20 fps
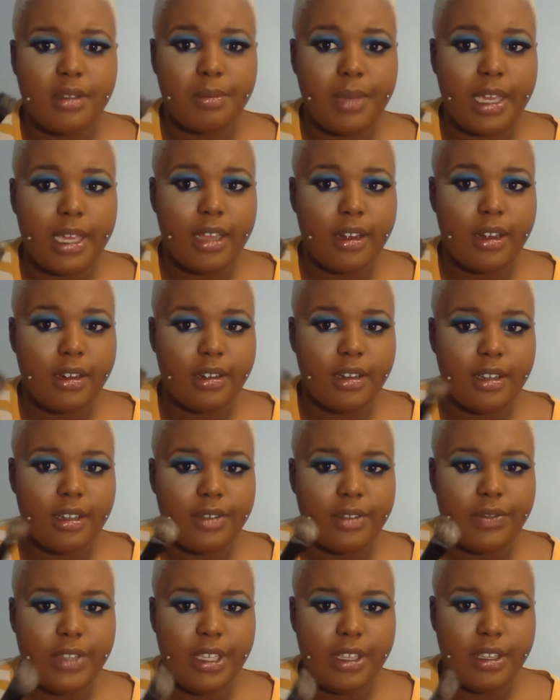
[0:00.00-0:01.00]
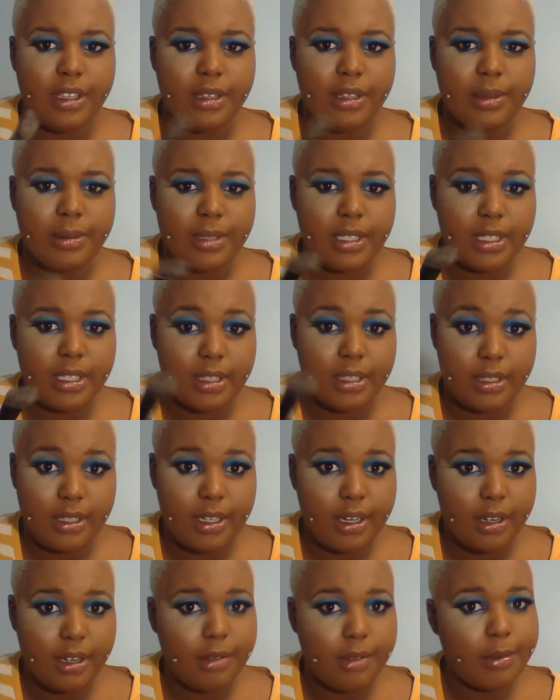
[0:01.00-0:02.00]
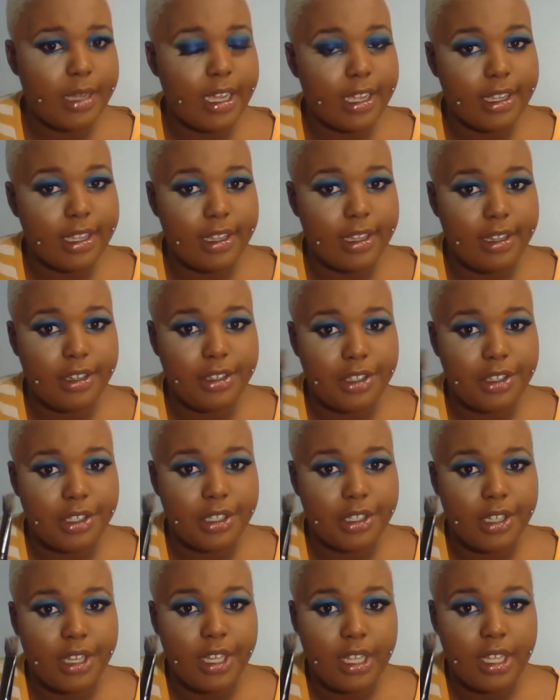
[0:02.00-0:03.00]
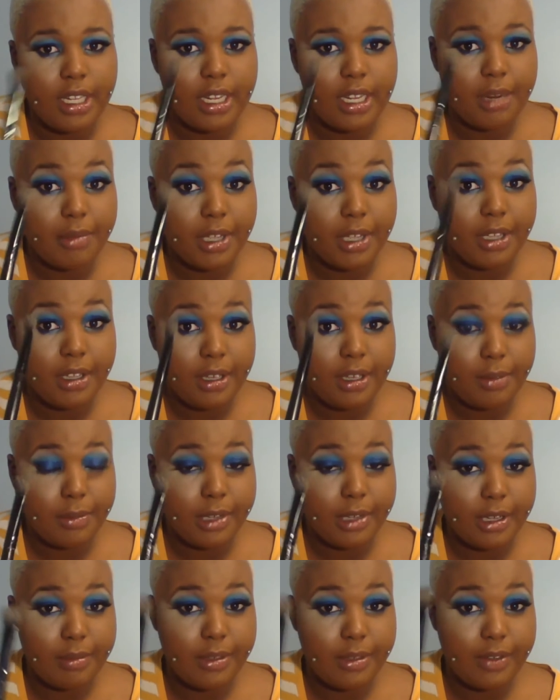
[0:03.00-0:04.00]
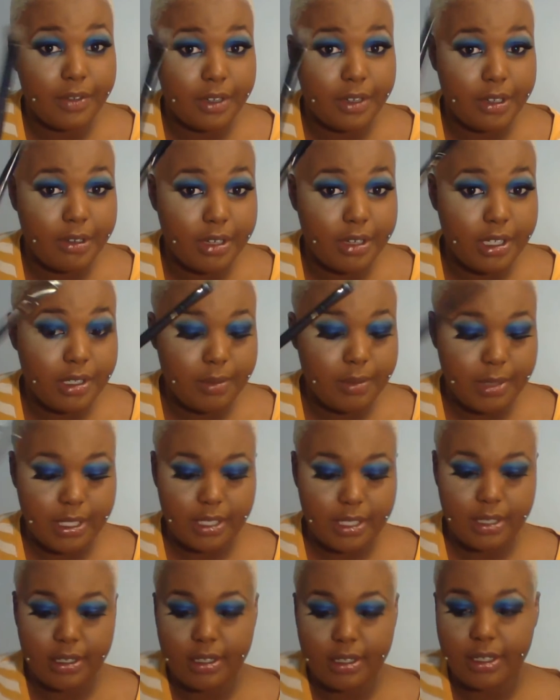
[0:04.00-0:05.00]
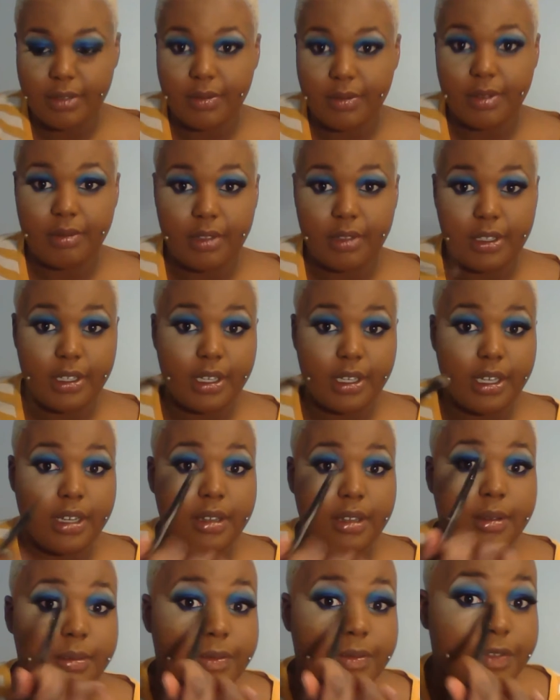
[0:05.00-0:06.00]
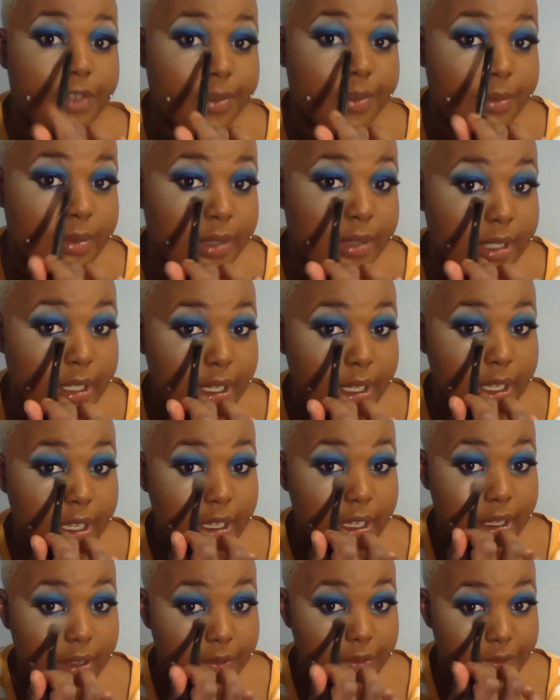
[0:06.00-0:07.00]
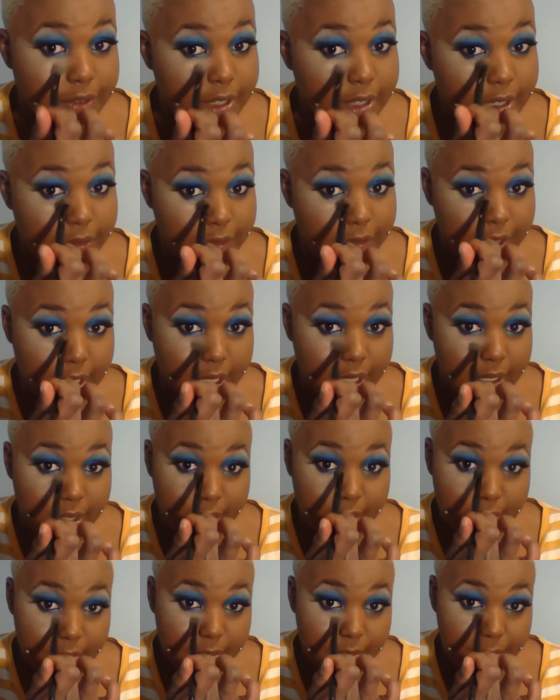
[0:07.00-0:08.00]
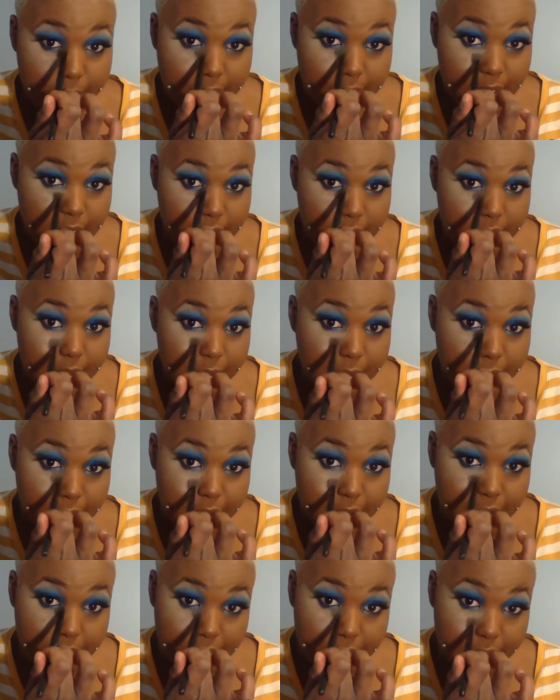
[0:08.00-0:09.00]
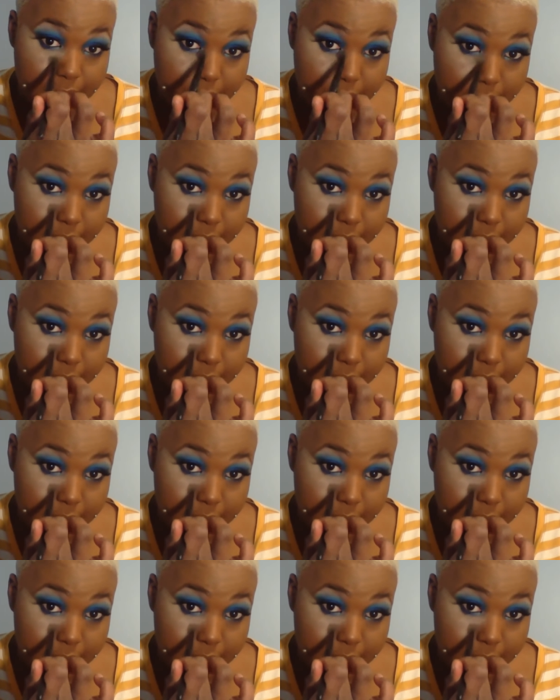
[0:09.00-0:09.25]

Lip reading: a part of the synthetic package that my aunt bought me for Christmas, along with the fluffy blending brush.